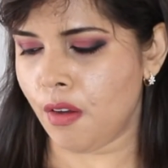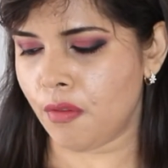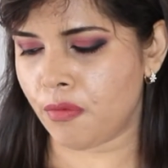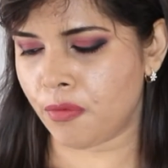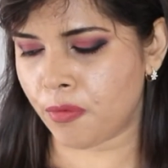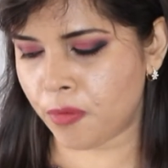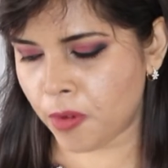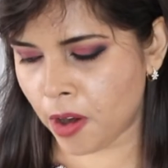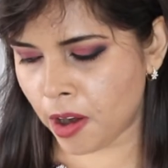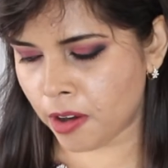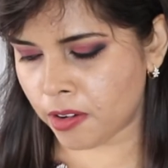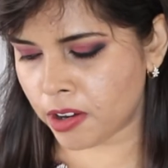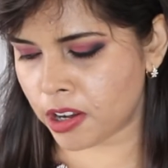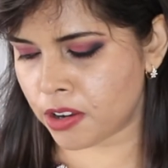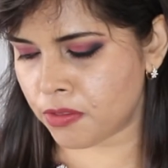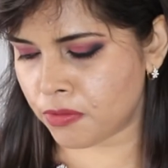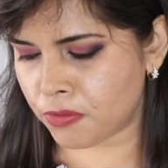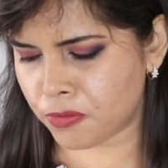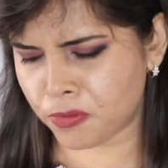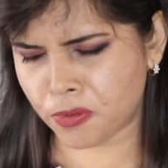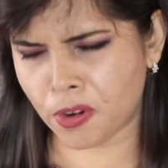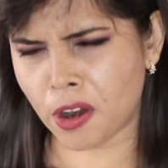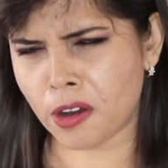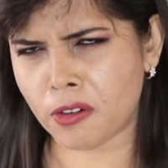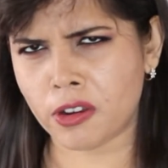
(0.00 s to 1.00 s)
Very,
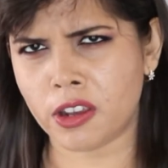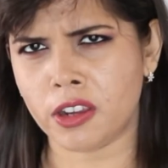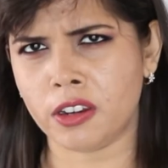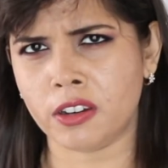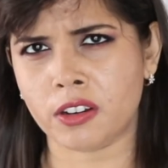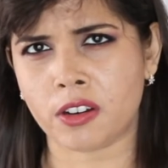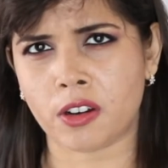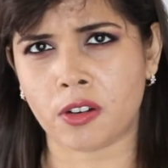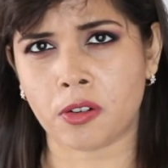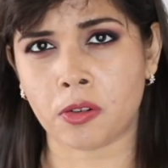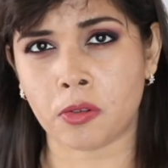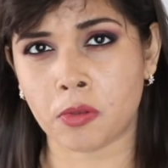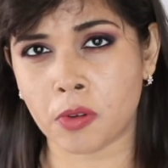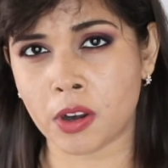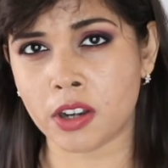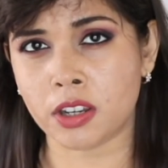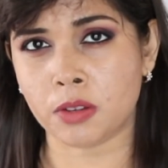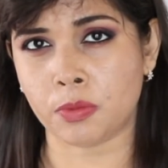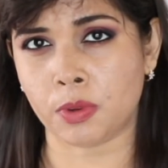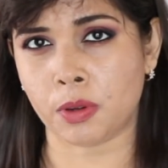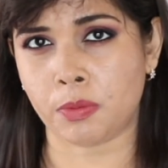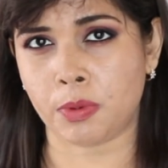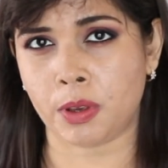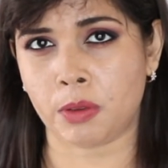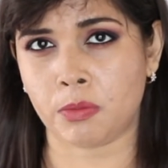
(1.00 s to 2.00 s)
very
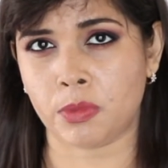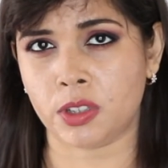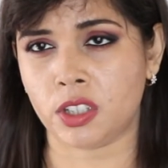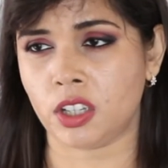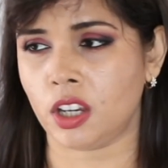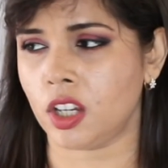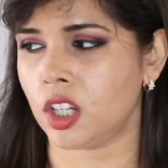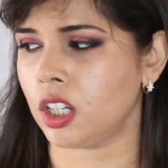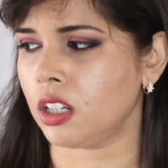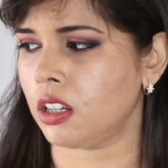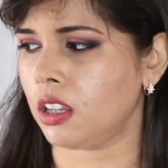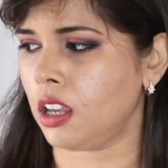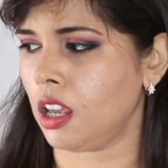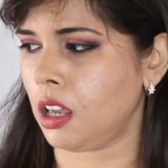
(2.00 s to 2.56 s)
incredible pigmentation.